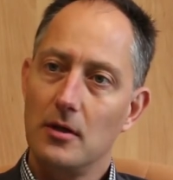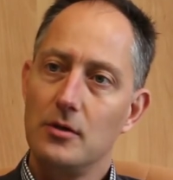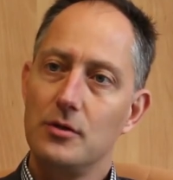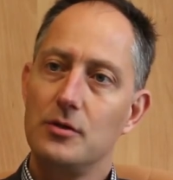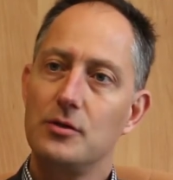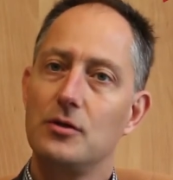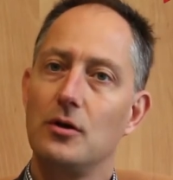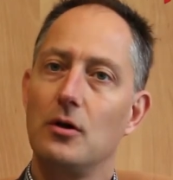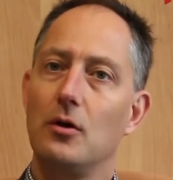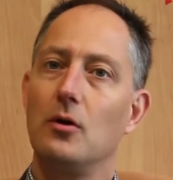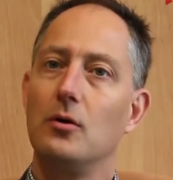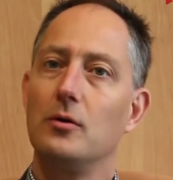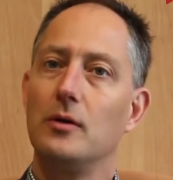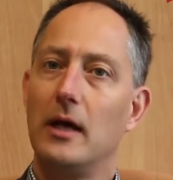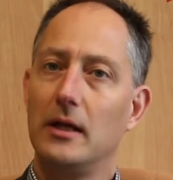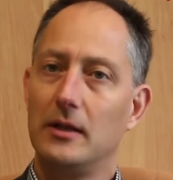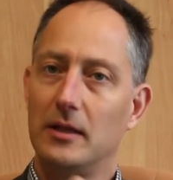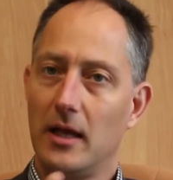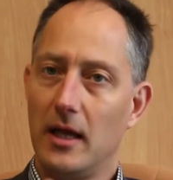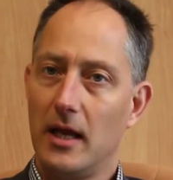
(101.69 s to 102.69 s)
so
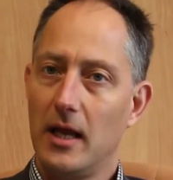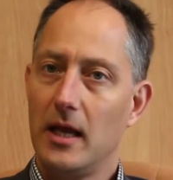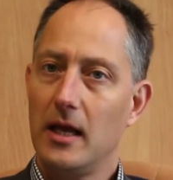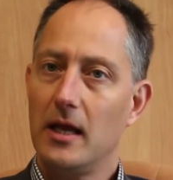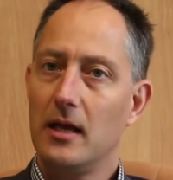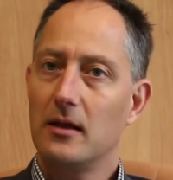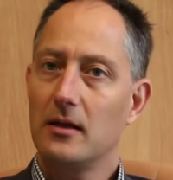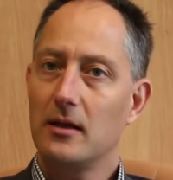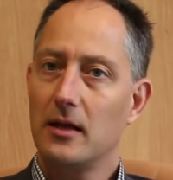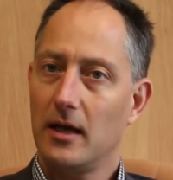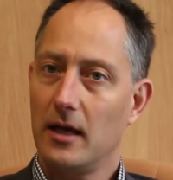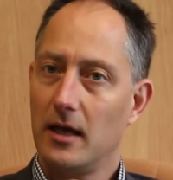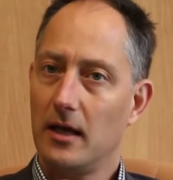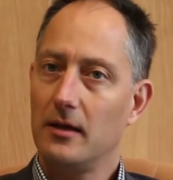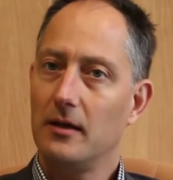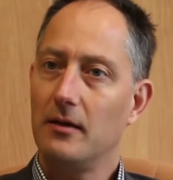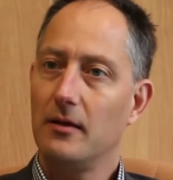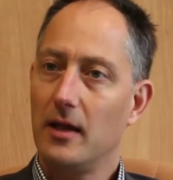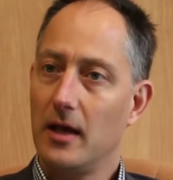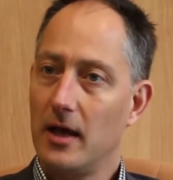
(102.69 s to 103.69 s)
that they
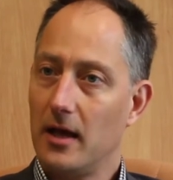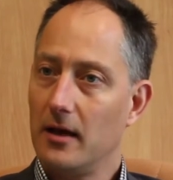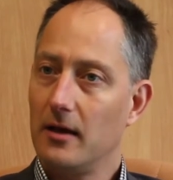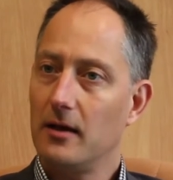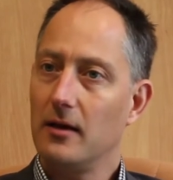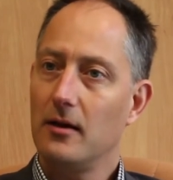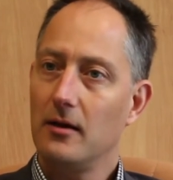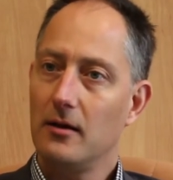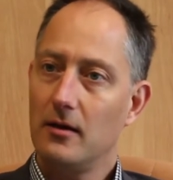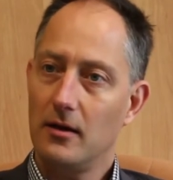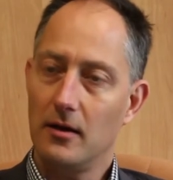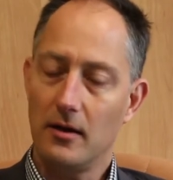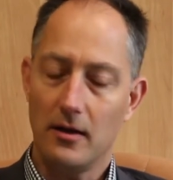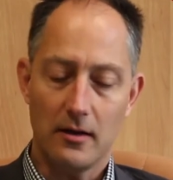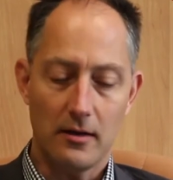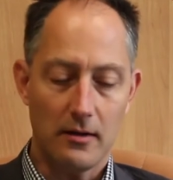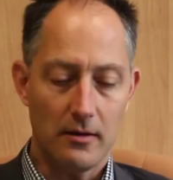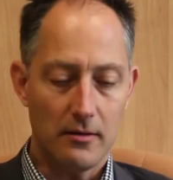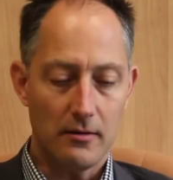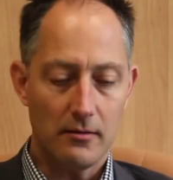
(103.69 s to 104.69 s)
can then
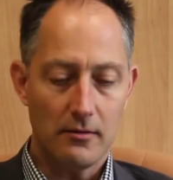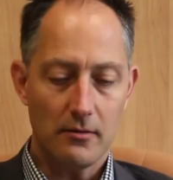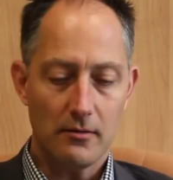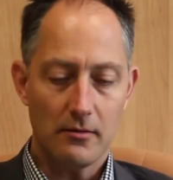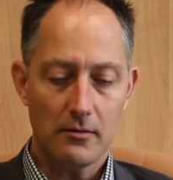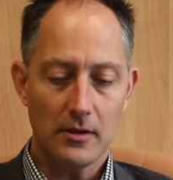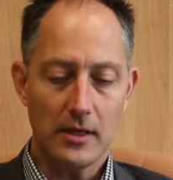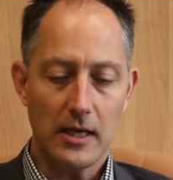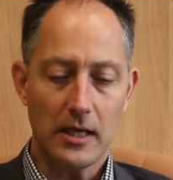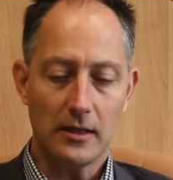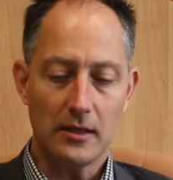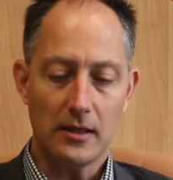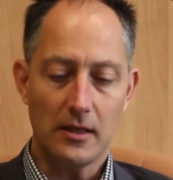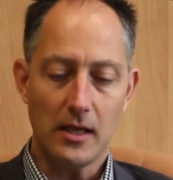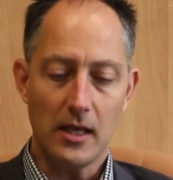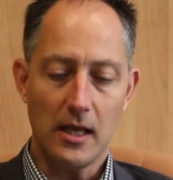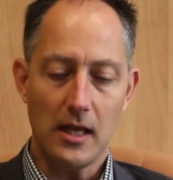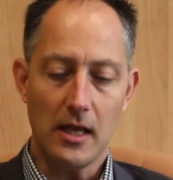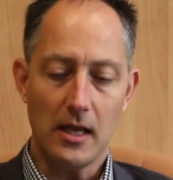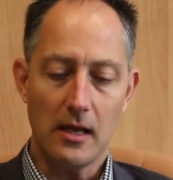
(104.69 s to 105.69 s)
uh, get
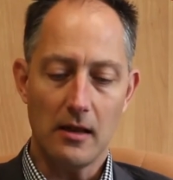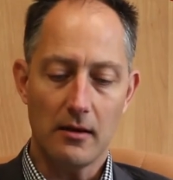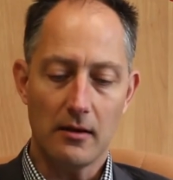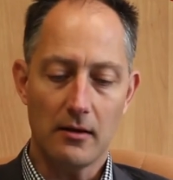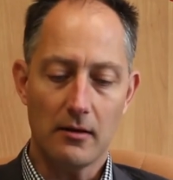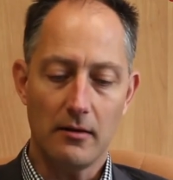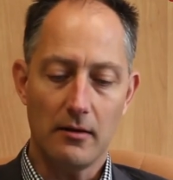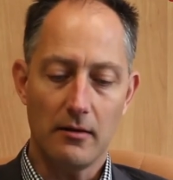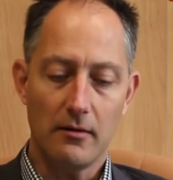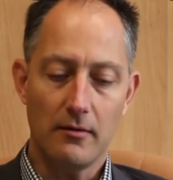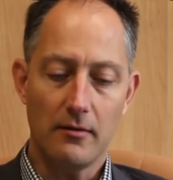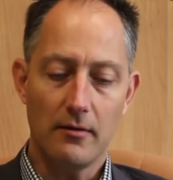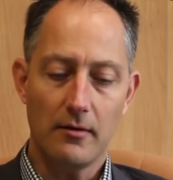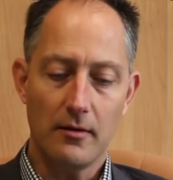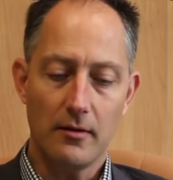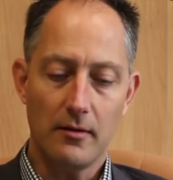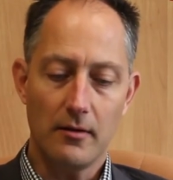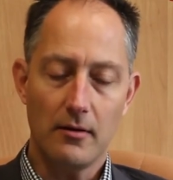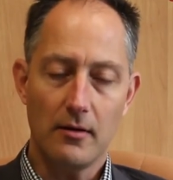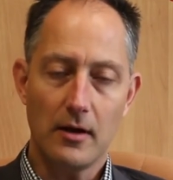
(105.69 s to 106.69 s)
the,
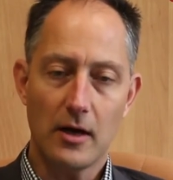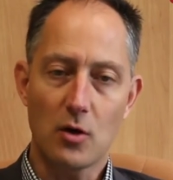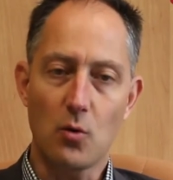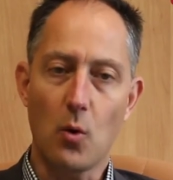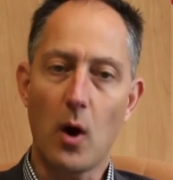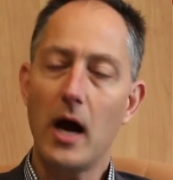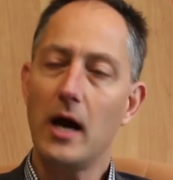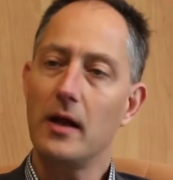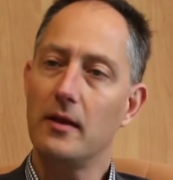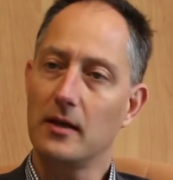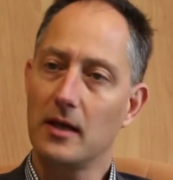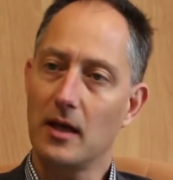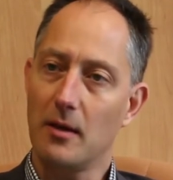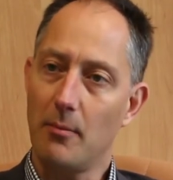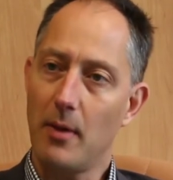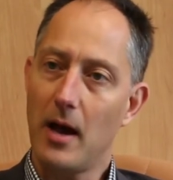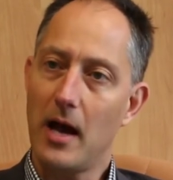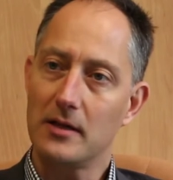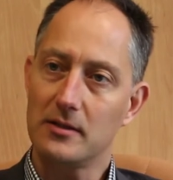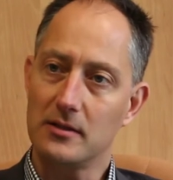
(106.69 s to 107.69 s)
uh, acquire the
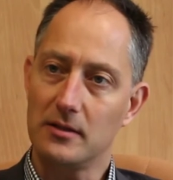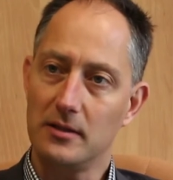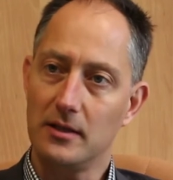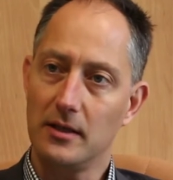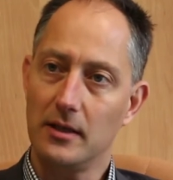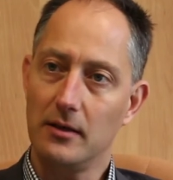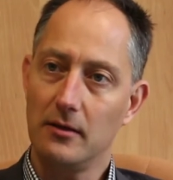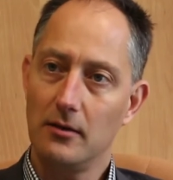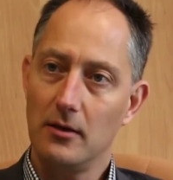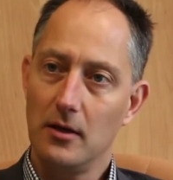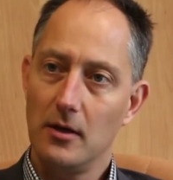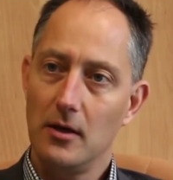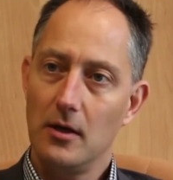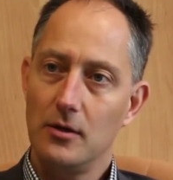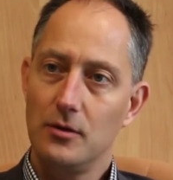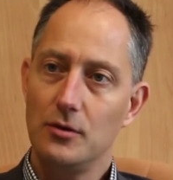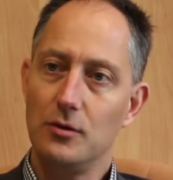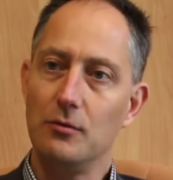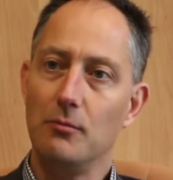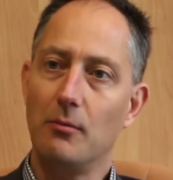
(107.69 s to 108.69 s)
capacity
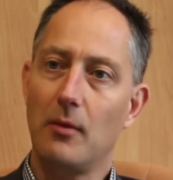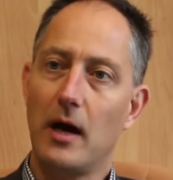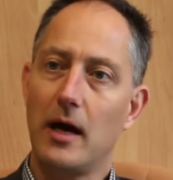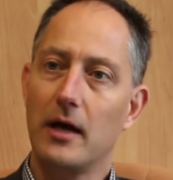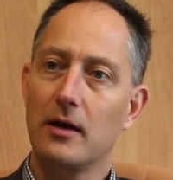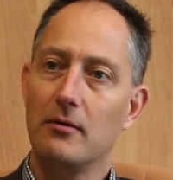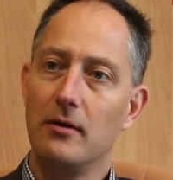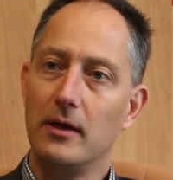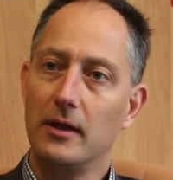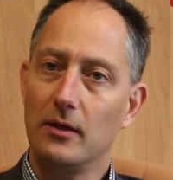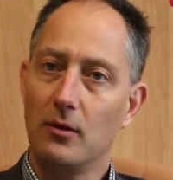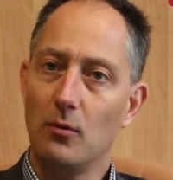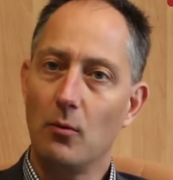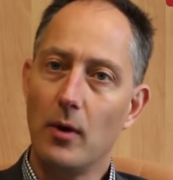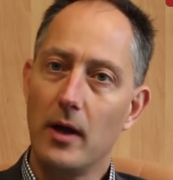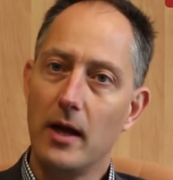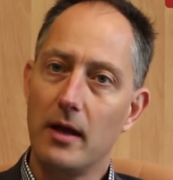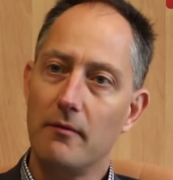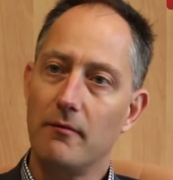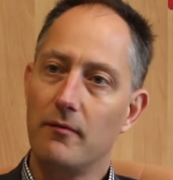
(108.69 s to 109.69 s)
to migrate
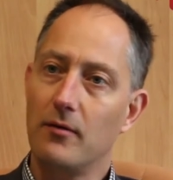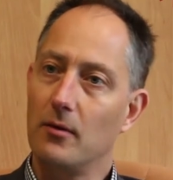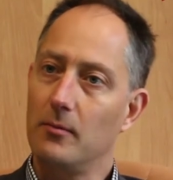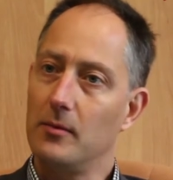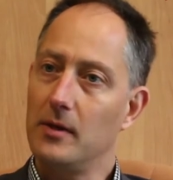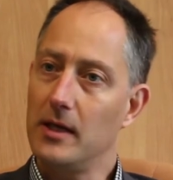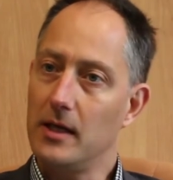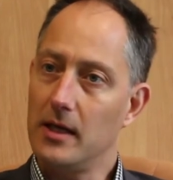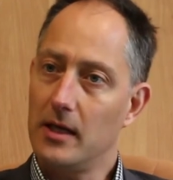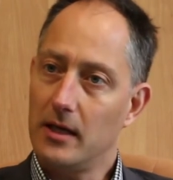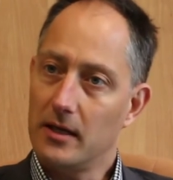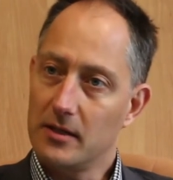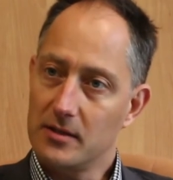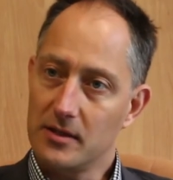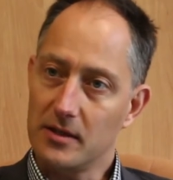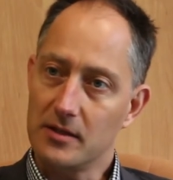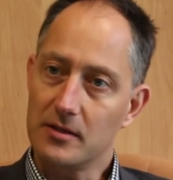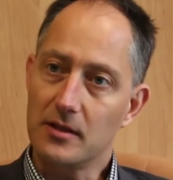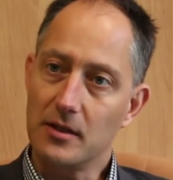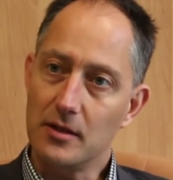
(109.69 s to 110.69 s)
away from the
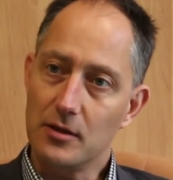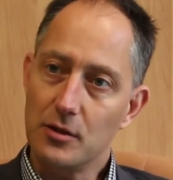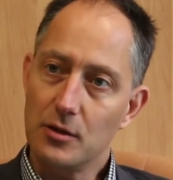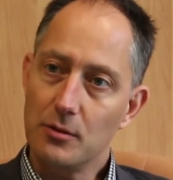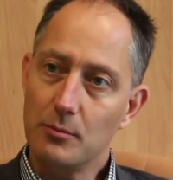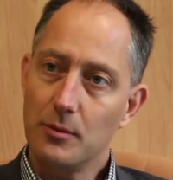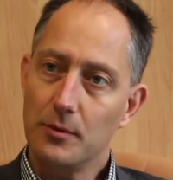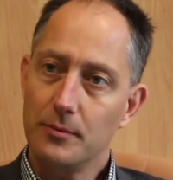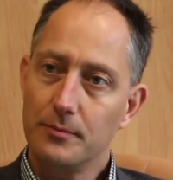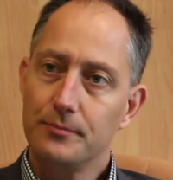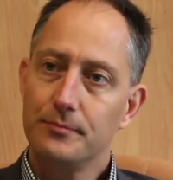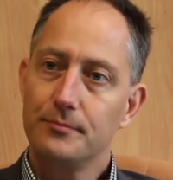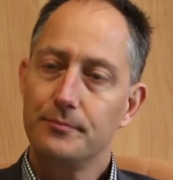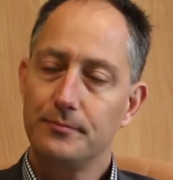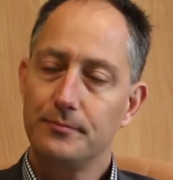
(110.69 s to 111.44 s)
existing tumor.